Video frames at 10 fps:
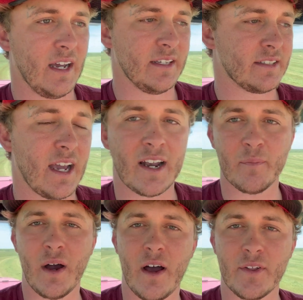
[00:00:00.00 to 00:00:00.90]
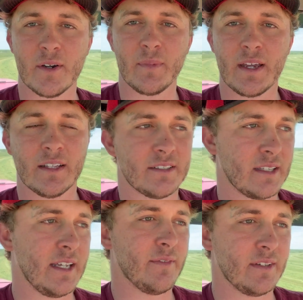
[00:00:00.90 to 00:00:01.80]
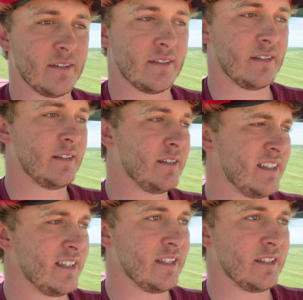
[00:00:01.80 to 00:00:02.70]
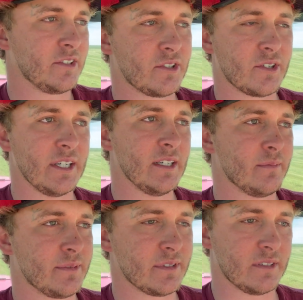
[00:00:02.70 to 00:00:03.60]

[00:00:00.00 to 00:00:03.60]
It's kind of bothering me. It's leaving strips,